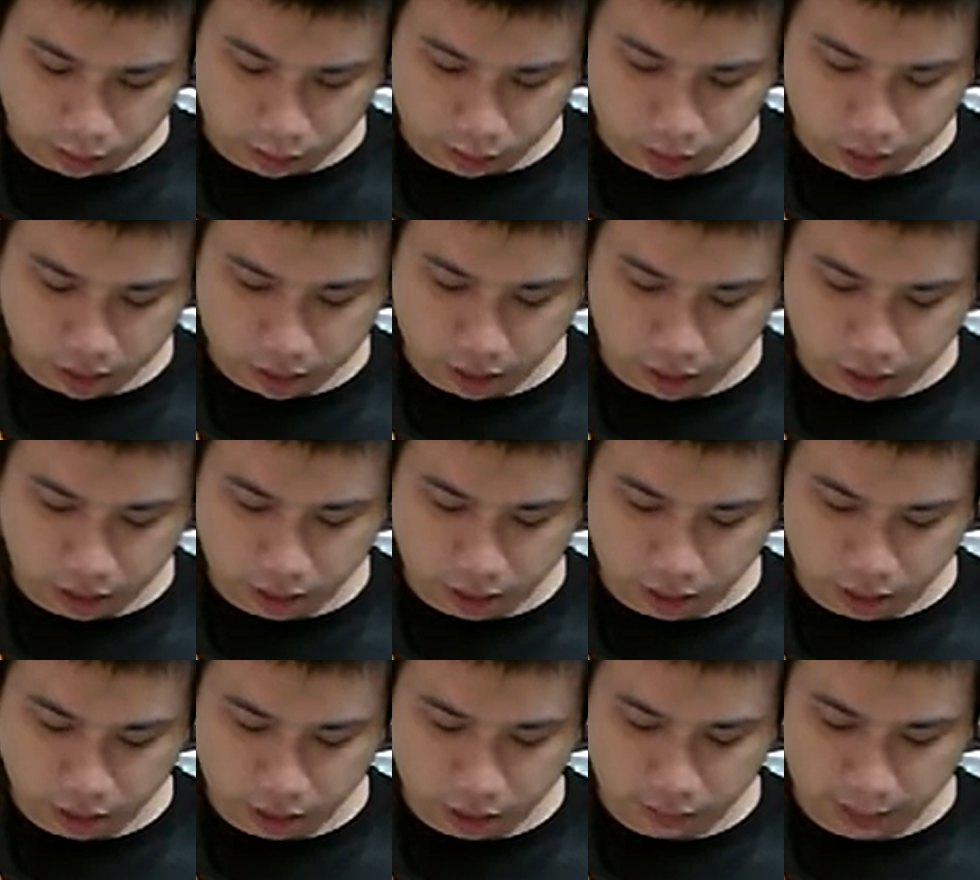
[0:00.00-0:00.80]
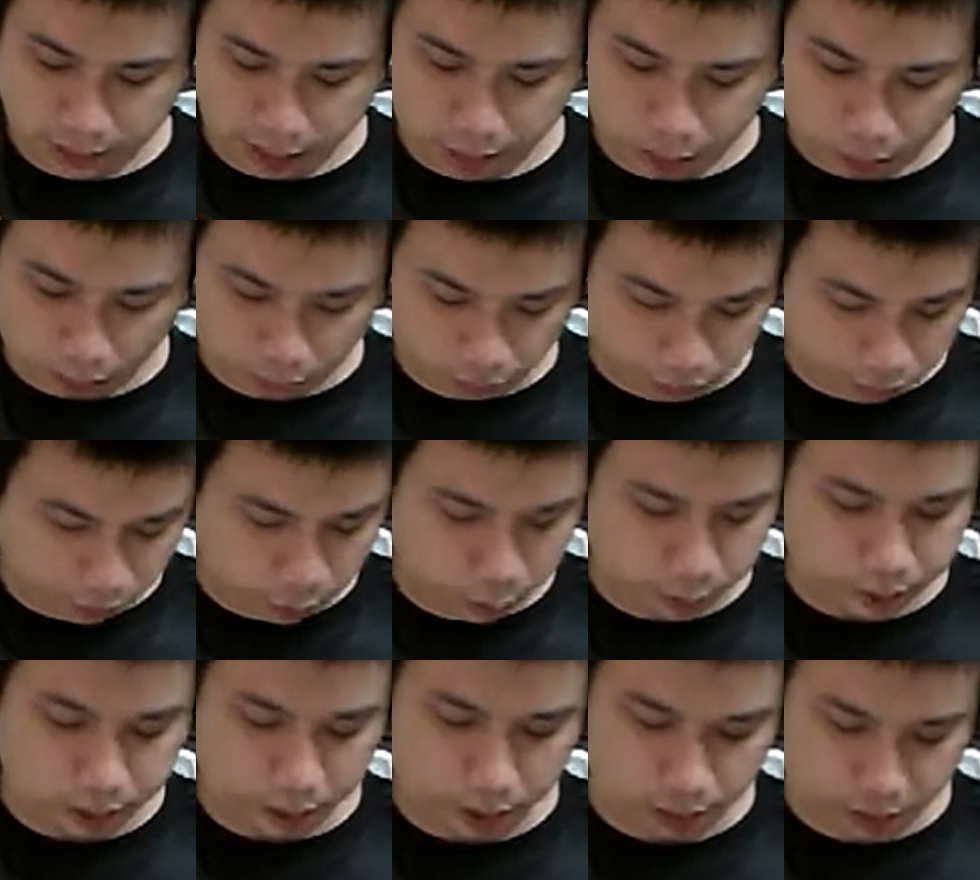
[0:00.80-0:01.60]
But I think I'm really
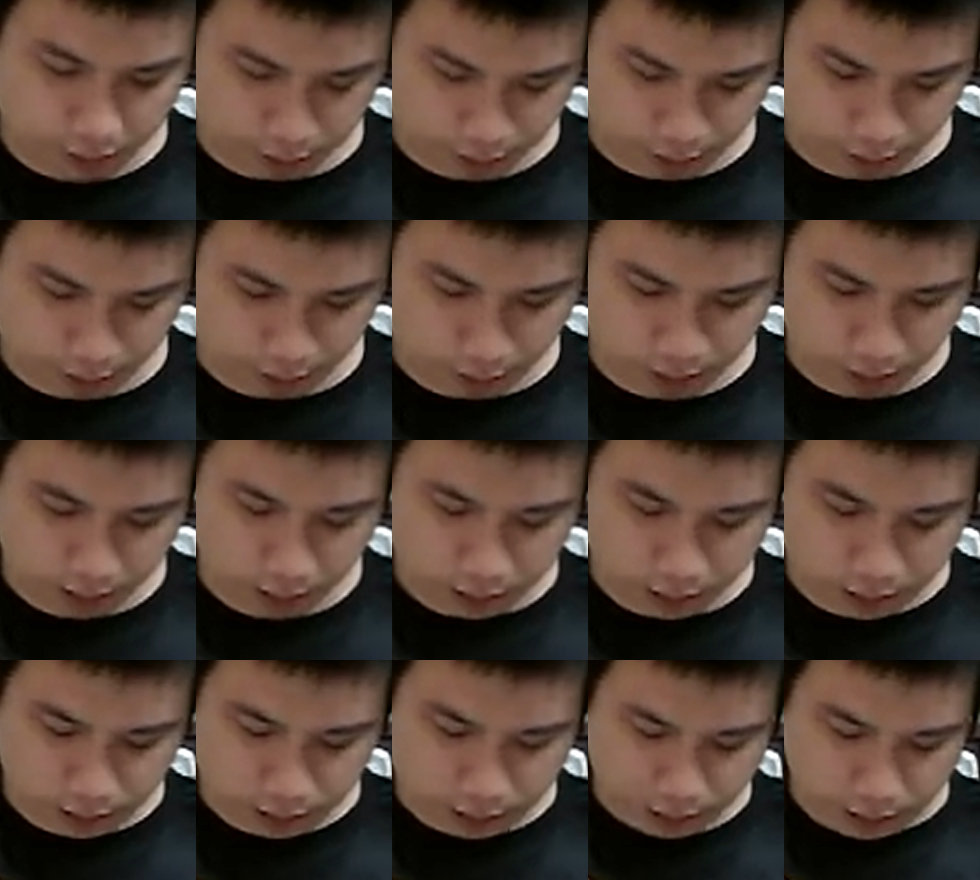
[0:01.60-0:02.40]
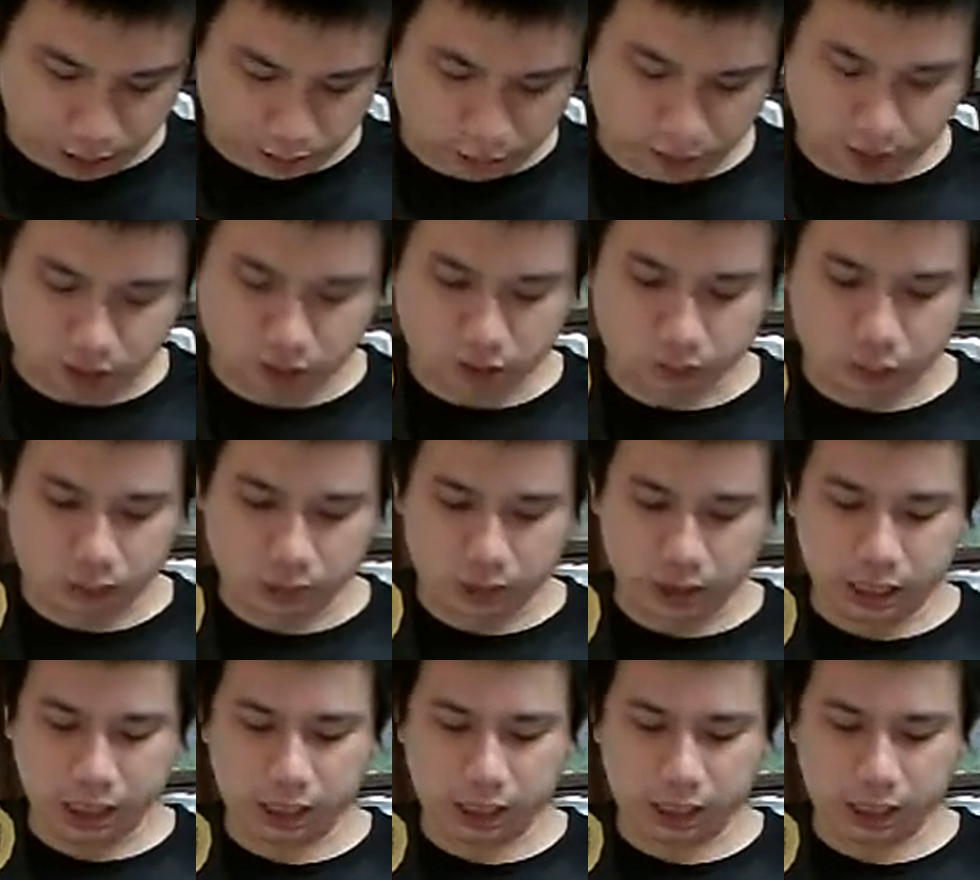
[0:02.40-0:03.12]
confused, you know. First of all,